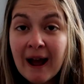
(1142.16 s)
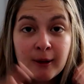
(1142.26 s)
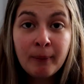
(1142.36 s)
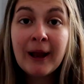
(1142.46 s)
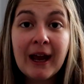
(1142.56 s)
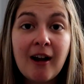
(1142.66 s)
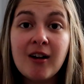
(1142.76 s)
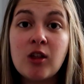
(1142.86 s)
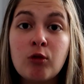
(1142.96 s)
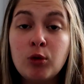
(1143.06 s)
And the play
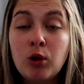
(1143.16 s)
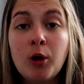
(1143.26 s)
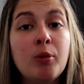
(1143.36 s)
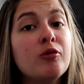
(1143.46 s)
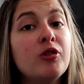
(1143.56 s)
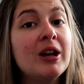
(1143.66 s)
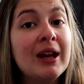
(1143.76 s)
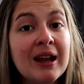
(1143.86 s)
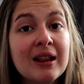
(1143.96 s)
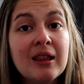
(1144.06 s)
areas are all open for your
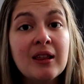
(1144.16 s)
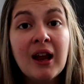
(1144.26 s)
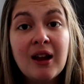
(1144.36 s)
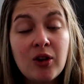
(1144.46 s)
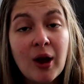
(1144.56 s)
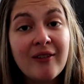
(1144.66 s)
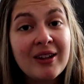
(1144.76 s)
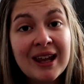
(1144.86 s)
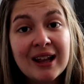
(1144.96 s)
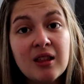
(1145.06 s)
kids. If you have
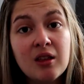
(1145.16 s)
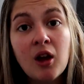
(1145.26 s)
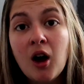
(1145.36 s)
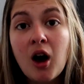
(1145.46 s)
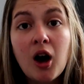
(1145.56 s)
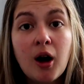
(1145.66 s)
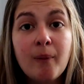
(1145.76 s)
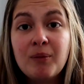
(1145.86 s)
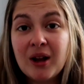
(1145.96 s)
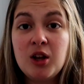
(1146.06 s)
kids
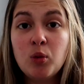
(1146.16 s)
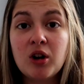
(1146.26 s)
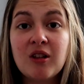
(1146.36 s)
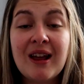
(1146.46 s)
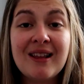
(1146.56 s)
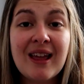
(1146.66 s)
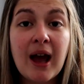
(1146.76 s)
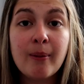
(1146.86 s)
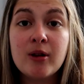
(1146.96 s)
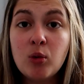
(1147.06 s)
and you want to take
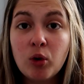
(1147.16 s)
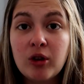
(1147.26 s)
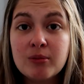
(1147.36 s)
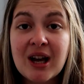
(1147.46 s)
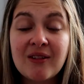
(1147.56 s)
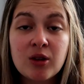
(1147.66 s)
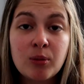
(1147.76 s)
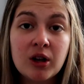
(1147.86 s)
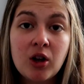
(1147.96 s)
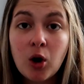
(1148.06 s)
them and you want them to have
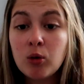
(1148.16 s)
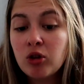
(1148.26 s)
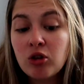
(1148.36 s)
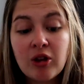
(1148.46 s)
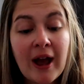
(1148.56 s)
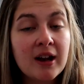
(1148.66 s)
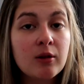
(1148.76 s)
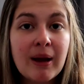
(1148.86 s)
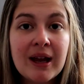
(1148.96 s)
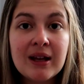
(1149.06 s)
somewhere to go, the
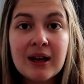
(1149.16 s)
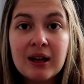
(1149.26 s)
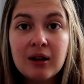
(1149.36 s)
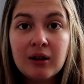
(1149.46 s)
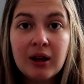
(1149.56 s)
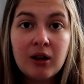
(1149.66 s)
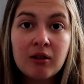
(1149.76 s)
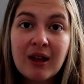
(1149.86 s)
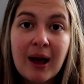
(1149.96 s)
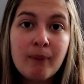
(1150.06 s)
sand making, little
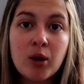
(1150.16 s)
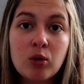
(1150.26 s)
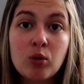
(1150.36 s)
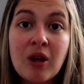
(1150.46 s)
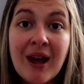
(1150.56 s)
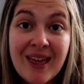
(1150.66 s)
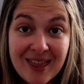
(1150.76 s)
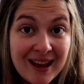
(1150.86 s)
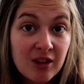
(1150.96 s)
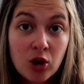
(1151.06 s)
sand models,
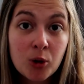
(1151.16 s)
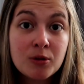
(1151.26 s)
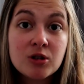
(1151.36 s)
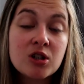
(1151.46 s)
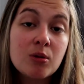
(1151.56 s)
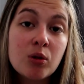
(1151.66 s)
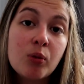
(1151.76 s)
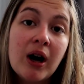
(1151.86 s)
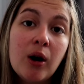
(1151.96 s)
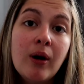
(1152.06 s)
that's open to do as
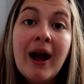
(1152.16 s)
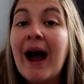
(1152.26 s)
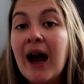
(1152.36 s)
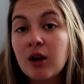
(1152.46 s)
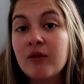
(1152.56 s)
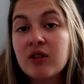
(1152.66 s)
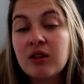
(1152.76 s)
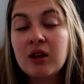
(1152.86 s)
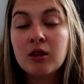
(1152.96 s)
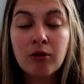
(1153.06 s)
well. And
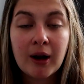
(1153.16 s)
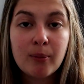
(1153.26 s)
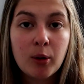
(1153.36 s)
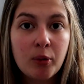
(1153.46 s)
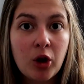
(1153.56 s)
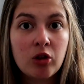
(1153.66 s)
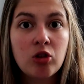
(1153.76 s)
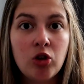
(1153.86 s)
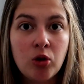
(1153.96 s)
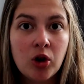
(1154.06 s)
obviously the rainbow
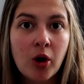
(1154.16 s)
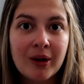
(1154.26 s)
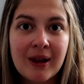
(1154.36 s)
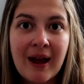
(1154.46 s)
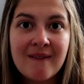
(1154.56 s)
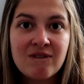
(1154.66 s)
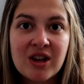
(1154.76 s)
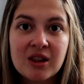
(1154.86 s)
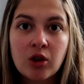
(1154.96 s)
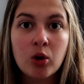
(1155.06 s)
birds, you can go in there and
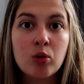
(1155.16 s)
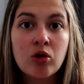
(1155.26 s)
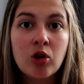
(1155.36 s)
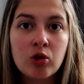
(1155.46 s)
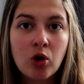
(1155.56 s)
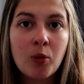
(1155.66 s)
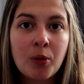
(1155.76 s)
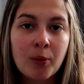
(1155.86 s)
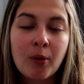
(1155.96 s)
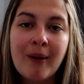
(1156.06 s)
feed those, no
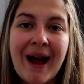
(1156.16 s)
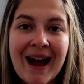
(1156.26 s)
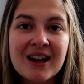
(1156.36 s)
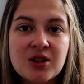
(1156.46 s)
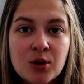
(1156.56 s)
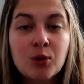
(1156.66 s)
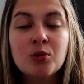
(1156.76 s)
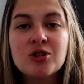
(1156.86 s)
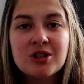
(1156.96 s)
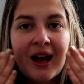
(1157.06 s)
problem at all.
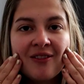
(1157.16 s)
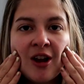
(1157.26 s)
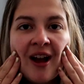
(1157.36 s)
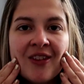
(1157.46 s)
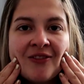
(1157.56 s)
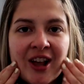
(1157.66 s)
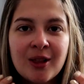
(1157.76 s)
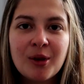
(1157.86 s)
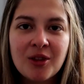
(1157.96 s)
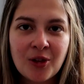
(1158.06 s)
Just have to have the
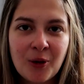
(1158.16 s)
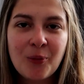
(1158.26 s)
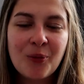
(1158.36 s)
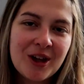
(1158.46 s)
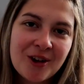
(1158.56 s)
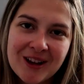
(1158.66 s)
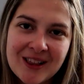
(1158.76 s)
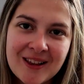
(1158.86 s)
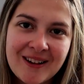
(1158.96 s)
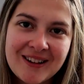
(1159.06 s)
face mask on when you're
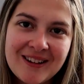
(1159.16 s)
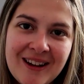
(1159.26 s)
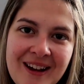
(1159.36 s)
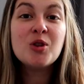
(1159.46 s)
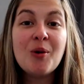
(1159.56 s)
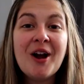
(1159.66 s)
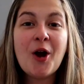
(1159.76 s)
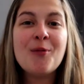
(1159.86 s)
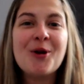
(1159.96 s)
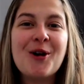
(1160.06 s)
inside. So
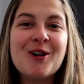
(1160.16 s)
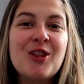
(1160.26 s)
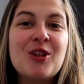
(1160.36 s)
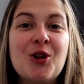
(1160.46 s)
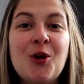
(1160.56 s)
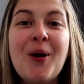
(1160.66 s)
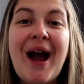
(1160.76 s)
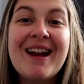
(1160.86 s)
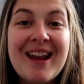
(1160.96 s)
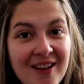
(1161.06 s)
I hope you go to the zoo,
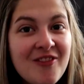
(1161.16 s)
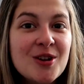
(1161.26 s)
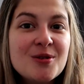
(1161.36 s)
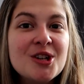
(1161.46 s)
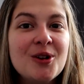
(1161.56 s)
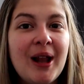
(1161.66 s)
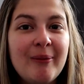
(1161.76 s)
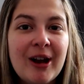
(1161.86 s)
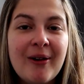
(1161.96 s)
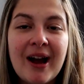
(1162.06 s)
and if you do,
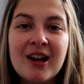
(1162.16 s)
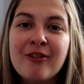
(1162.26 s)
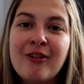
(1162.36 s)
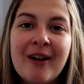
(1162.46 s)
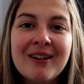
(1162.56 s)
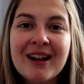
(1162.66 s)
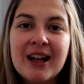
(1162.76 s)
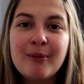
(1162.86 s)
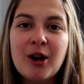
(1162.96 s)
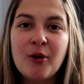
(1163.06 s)
let me know how you found it.
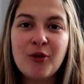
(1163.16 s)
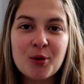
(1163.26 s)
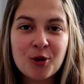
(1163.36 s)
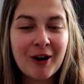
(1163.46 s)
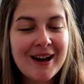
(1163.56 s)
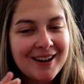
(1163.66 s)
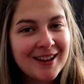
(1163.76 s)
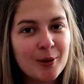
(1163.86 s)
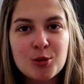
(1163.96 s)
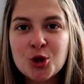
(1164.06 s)
Let me know if it was great,
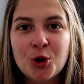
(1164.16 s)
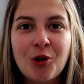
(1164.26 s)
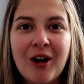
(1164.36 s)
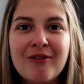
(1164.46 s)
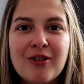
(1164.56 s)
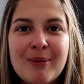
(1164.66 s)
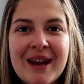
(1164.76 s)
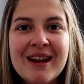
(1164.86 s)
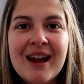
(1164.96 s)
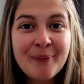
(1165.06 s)
because it was sure great for me.